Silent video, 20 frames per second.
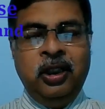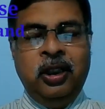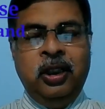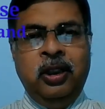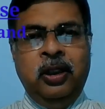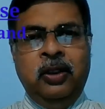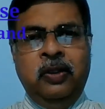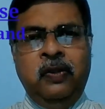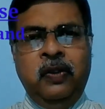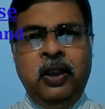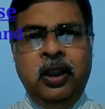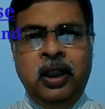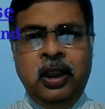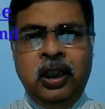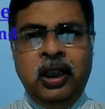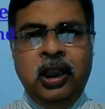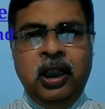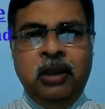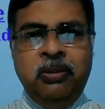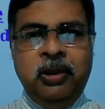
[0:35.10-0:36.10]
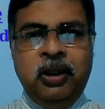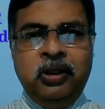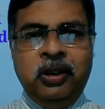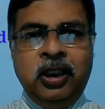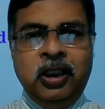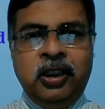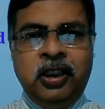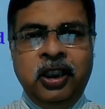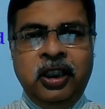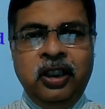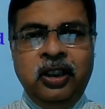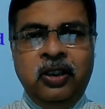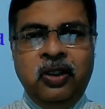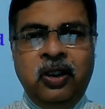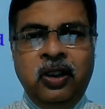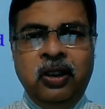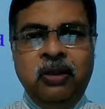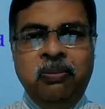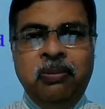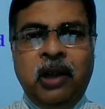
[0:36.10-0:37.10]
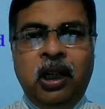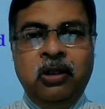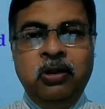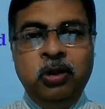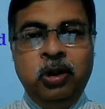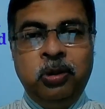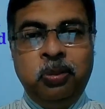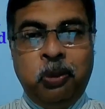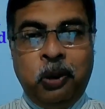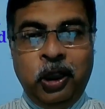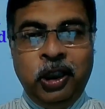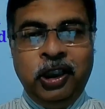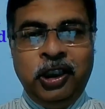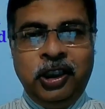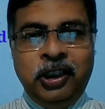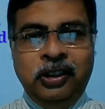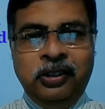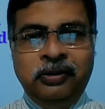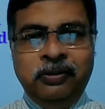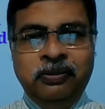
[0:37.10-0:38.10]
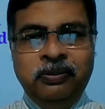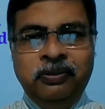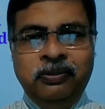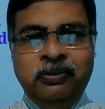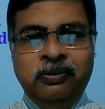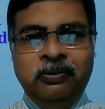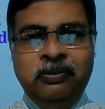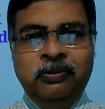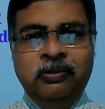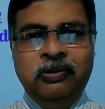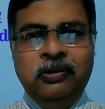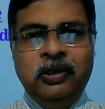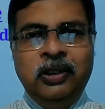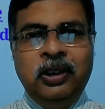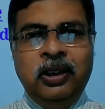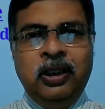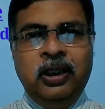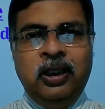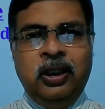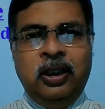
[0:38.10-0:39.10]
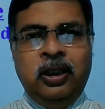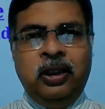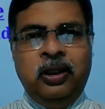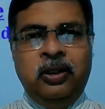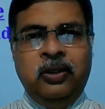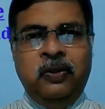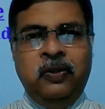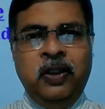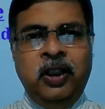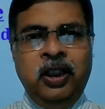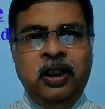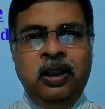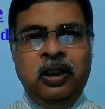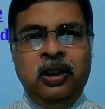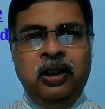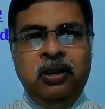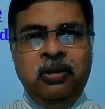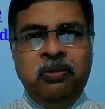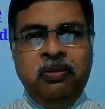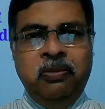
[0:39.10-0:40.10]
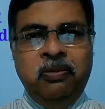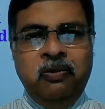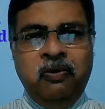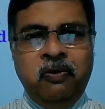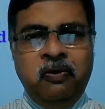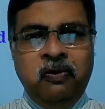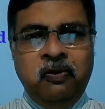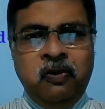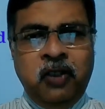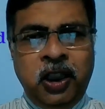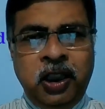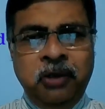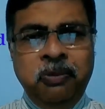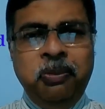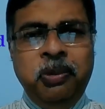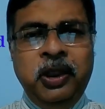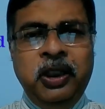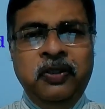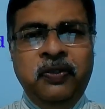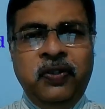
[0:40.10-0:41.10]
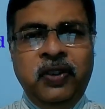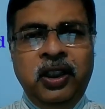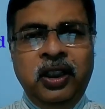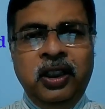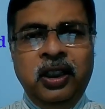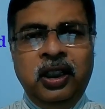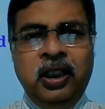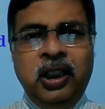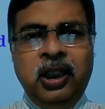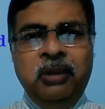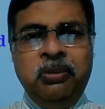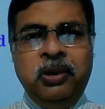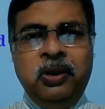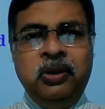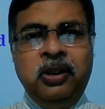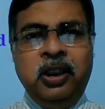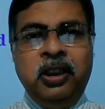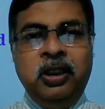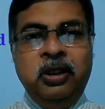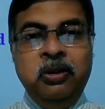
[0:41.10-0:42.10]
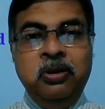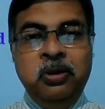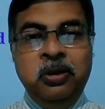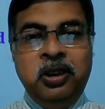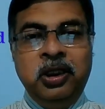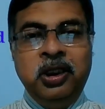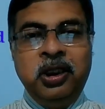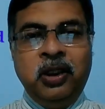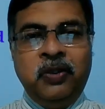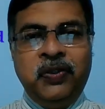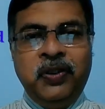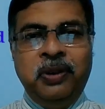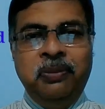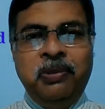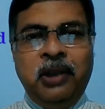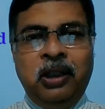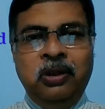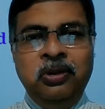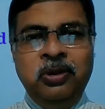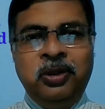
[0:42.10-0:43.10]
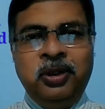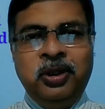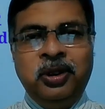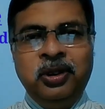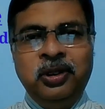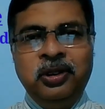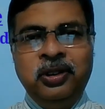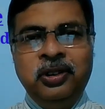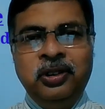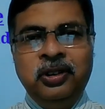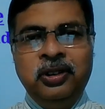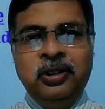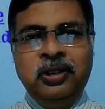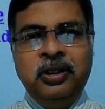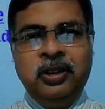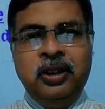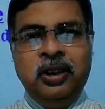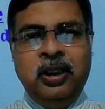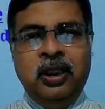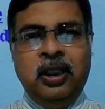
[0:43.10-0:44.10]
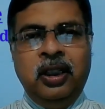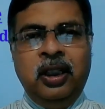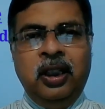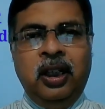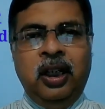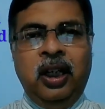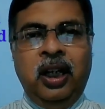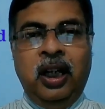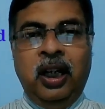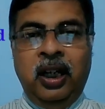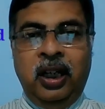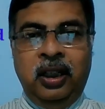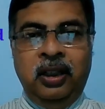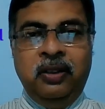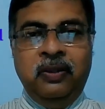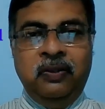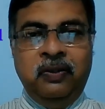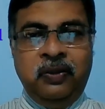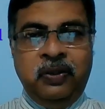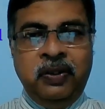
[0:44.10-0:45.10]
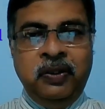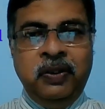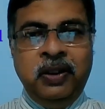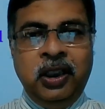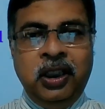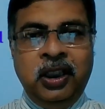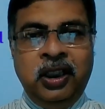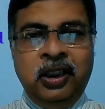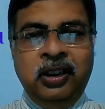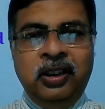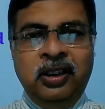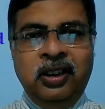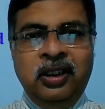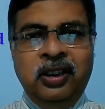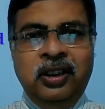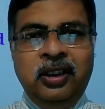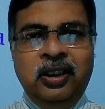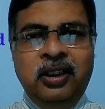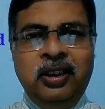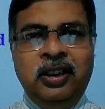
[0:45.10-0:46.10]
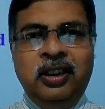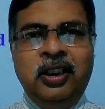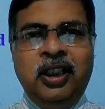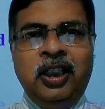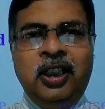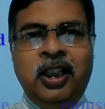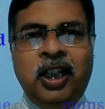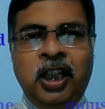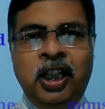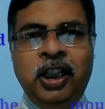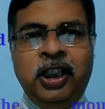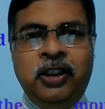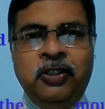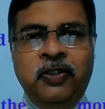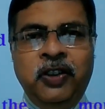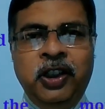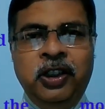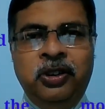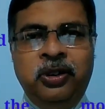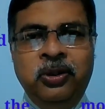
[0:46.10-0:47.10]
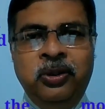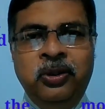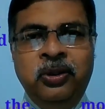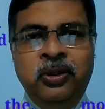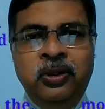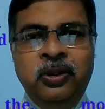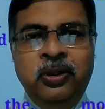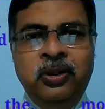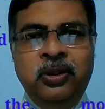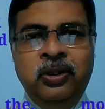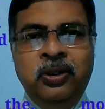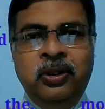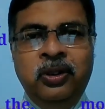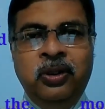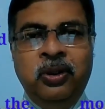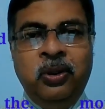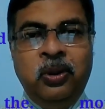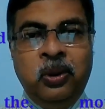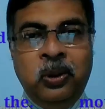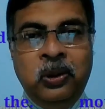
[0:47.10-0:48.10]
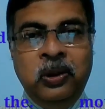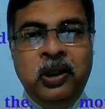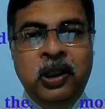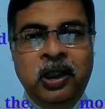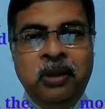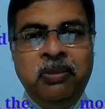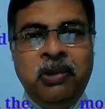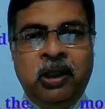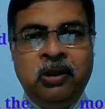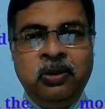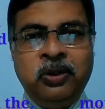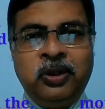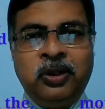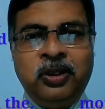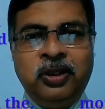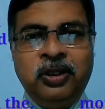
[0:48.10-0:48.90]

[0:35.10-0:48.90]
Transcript: We'll learn about a thing called mouse pointer. We'll very briefly learn about the uses of a mouse, and we will learn the correct way to hold a mouse.